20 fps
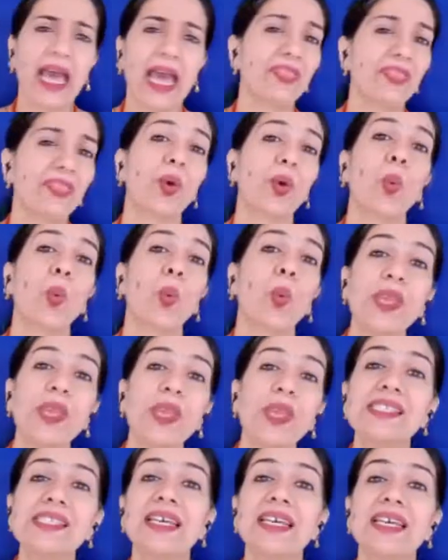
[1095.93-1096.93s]
And the
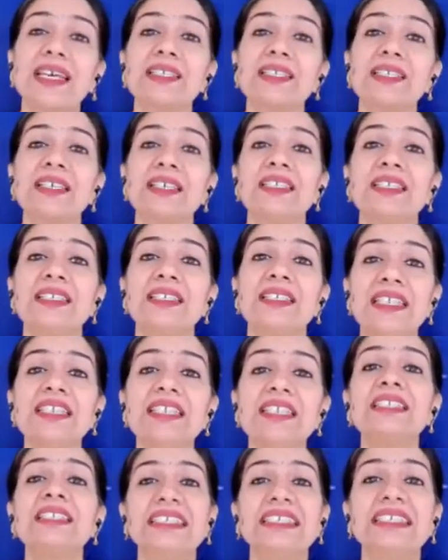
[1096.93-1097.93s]
wizard
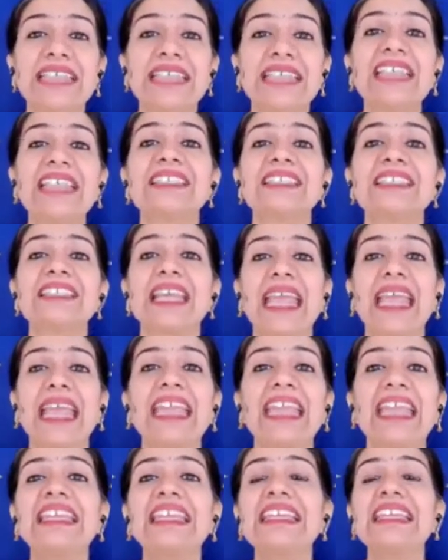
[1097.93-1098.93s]
didn't get
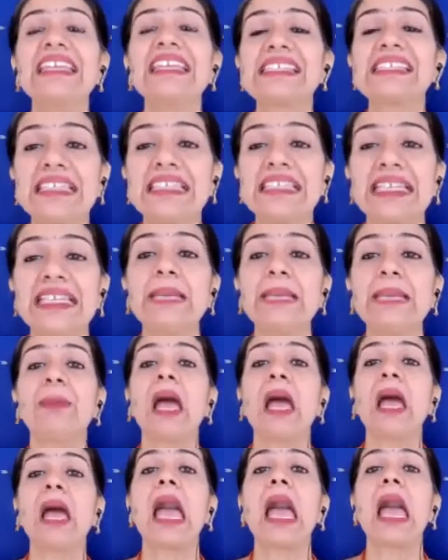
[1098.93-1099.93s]
any sleep
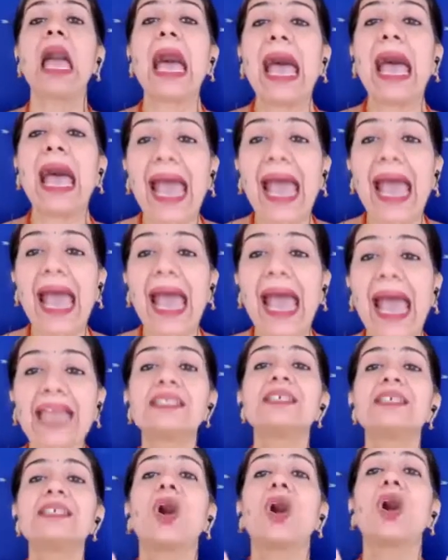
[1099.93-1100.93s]

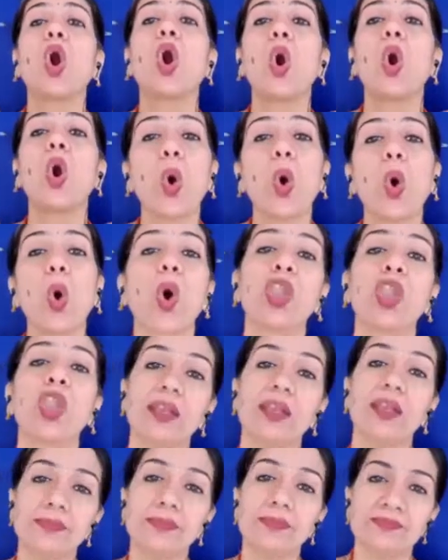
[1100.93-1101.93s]
at all.
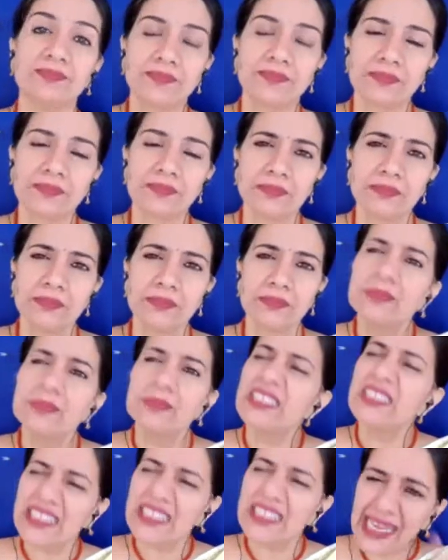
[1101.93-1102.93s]

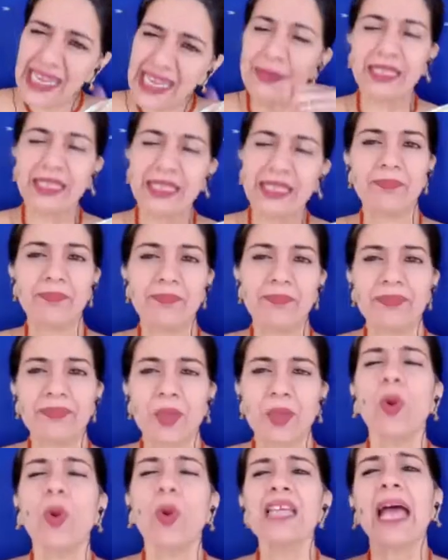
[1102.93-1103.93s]
Tell me,
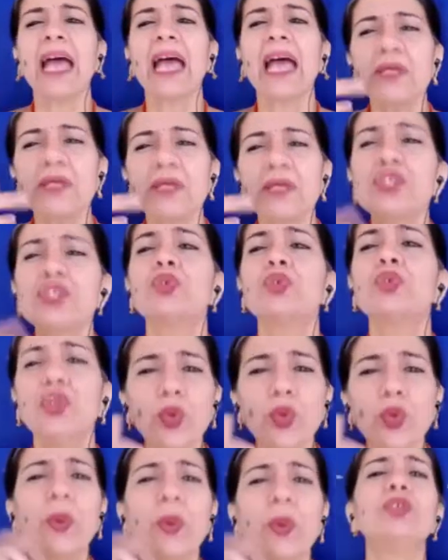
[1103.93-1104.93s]
what happens to
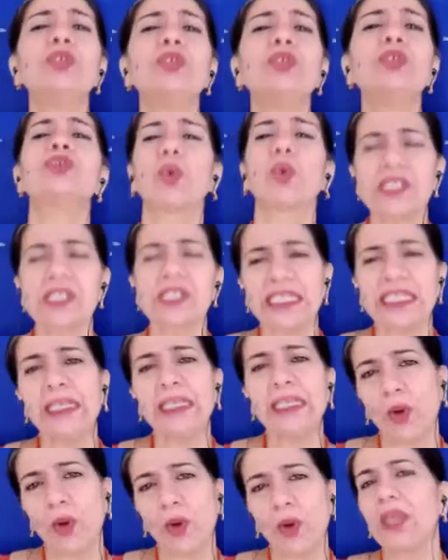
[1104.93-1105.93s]
you when you don't
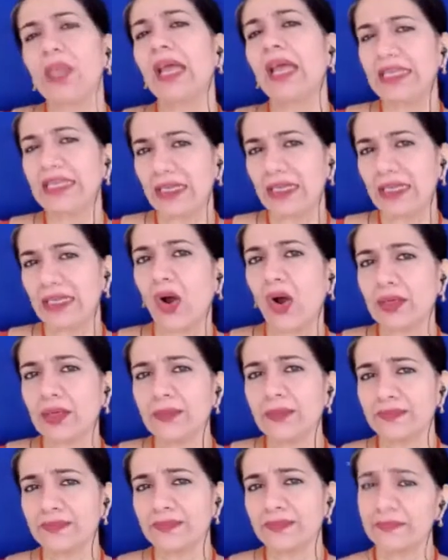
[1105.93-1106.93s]
sleep all night long?
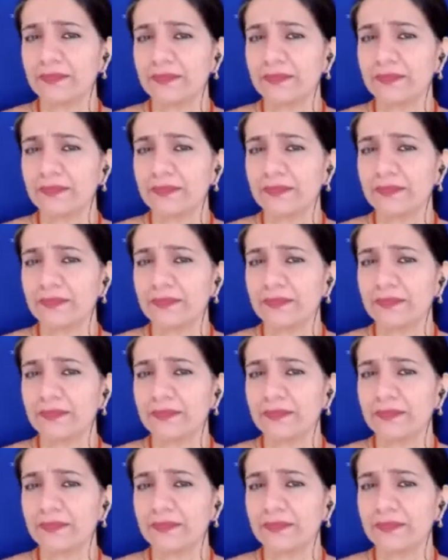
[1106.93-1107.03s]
